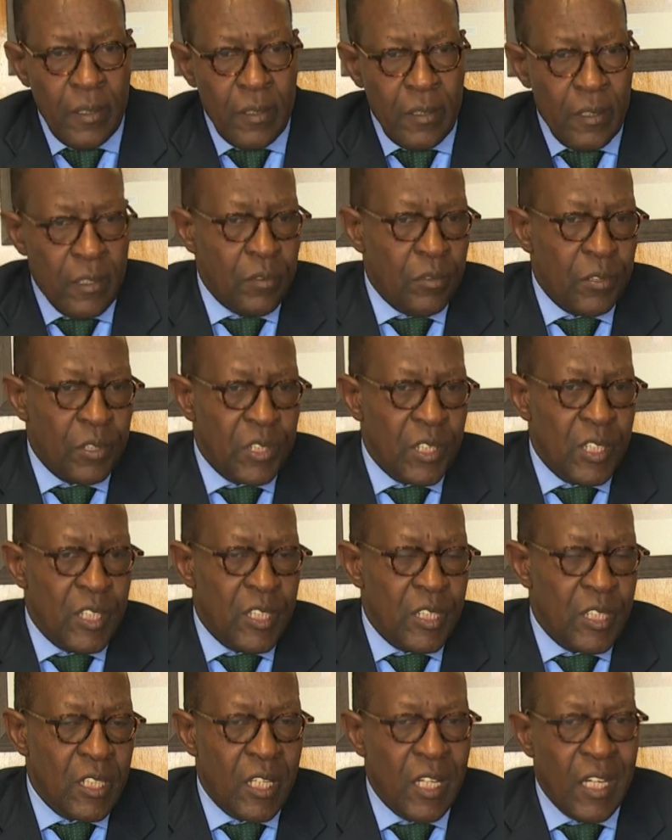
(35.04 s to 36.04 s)

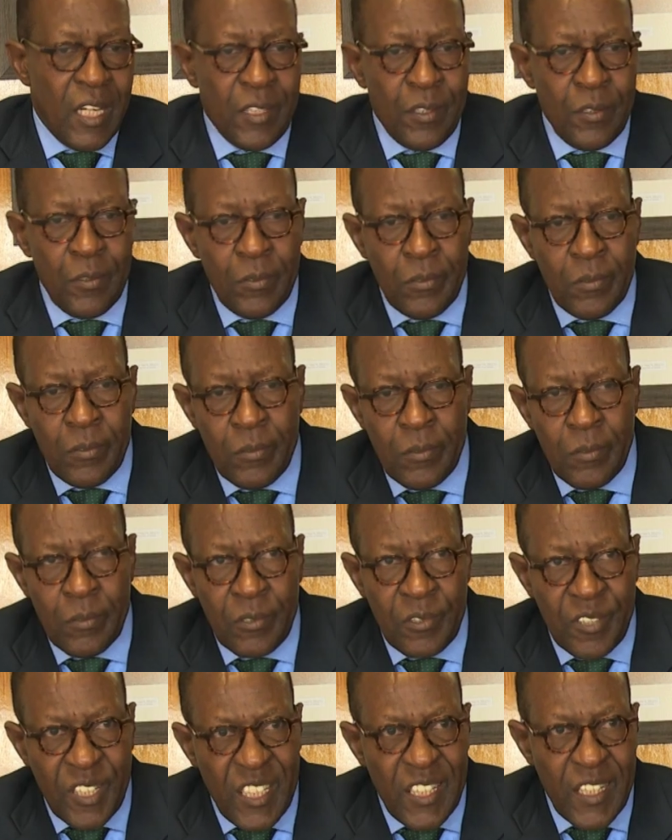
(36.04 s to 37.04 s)
negotiating a new
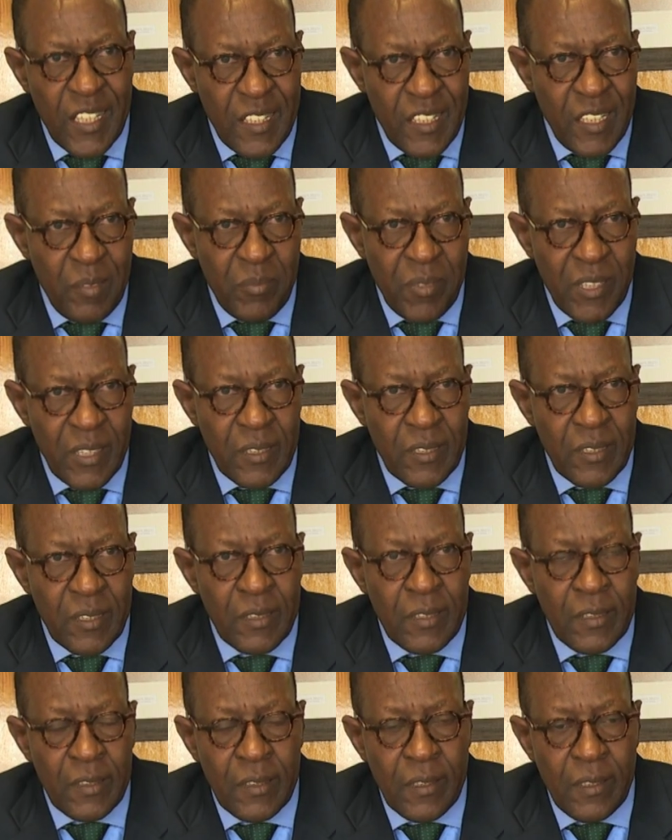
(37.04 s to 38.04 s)
trade agreement.
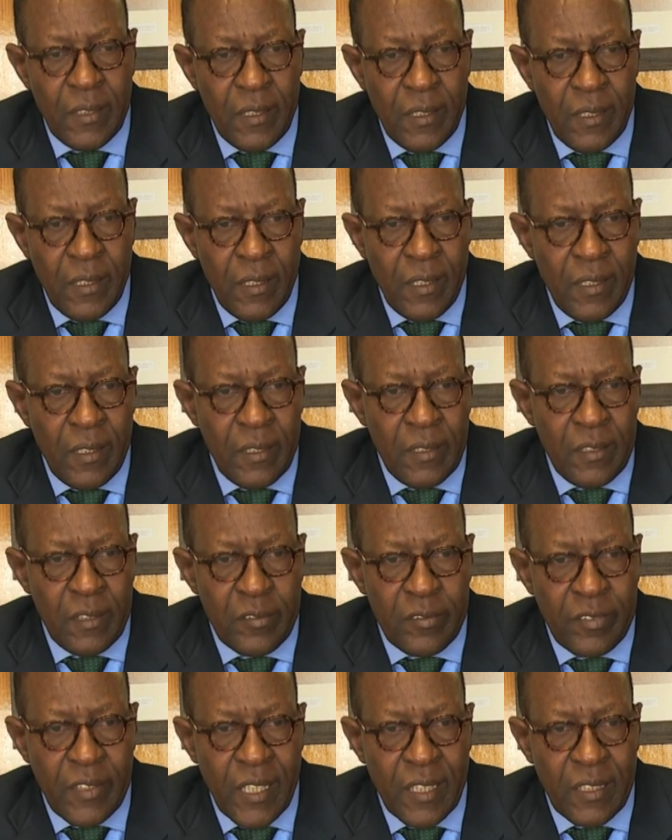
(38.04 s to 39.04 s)

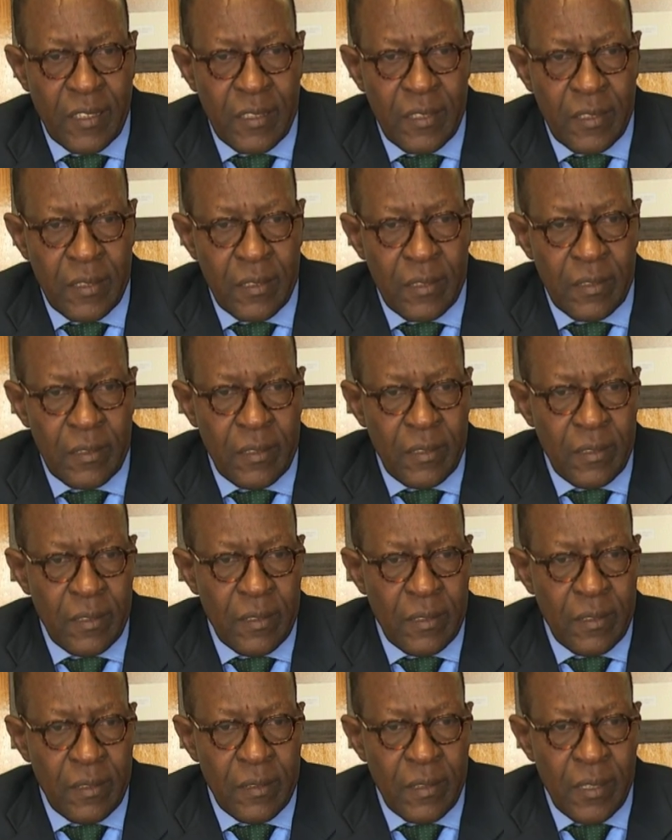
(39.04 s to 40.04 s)
In fact,
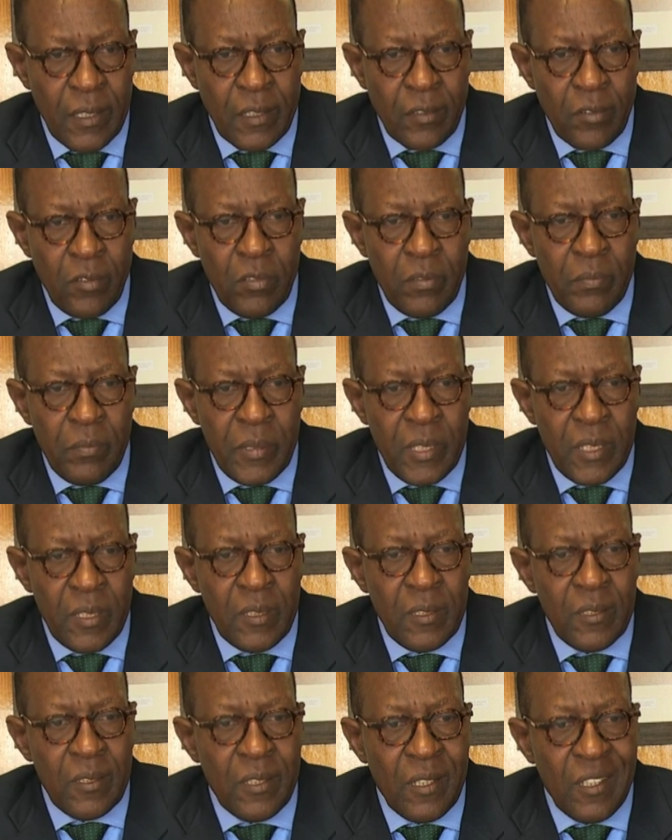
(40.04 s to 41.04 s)
there could
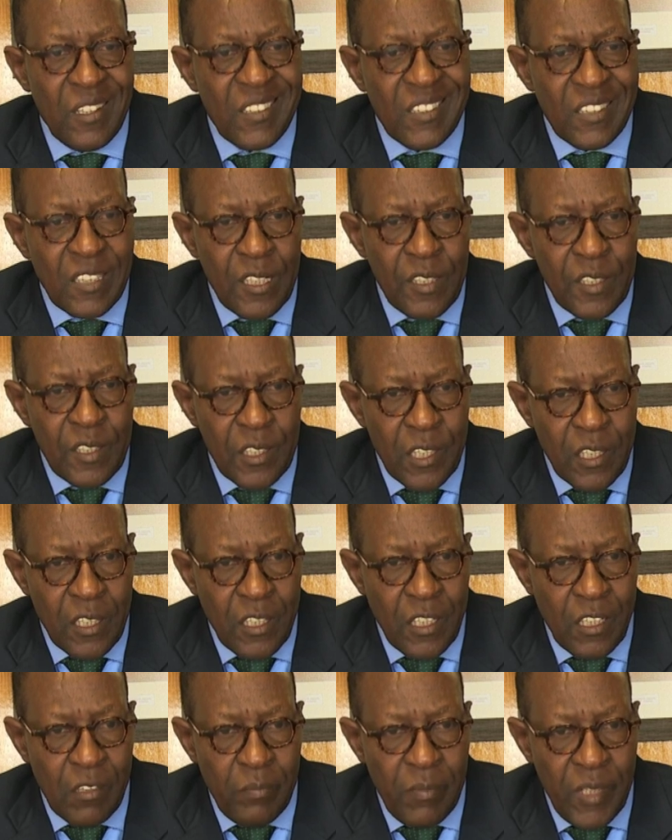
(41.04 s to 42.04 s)
be
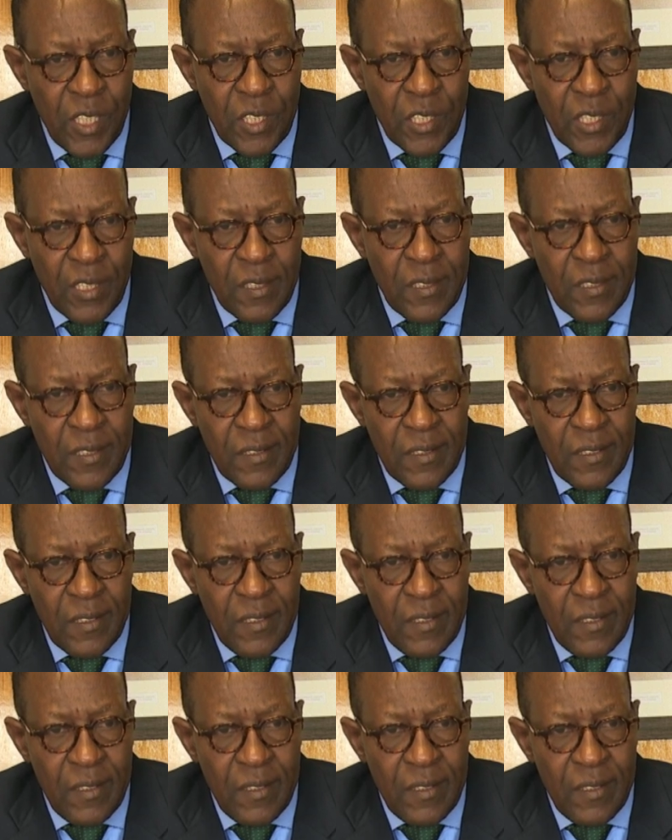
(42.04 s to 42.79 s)
transitional measures,